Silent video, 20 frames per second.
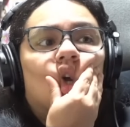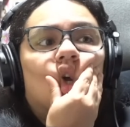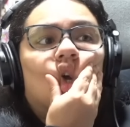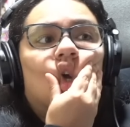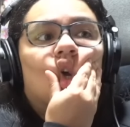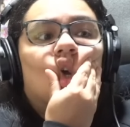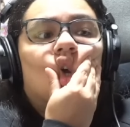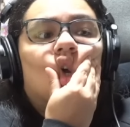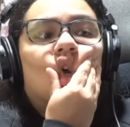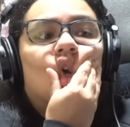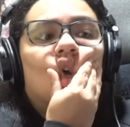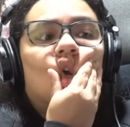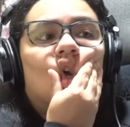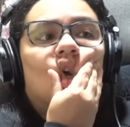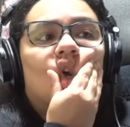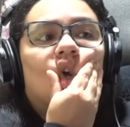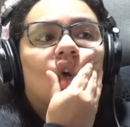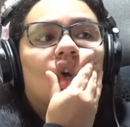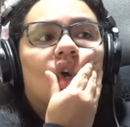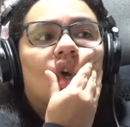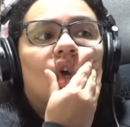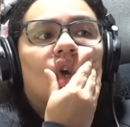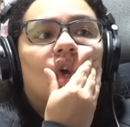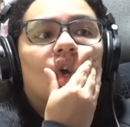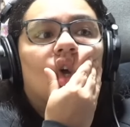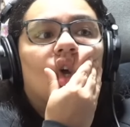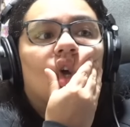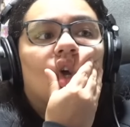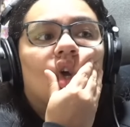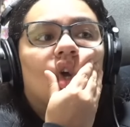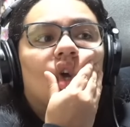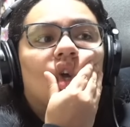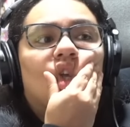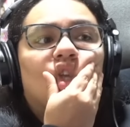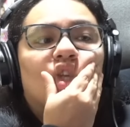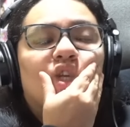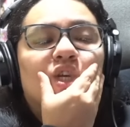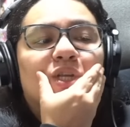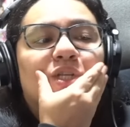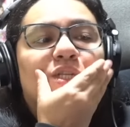You witch.
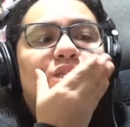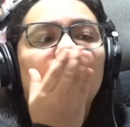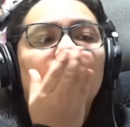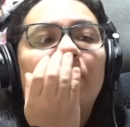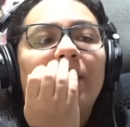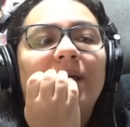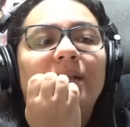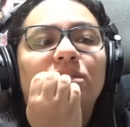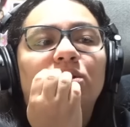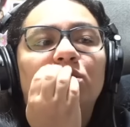Just do it.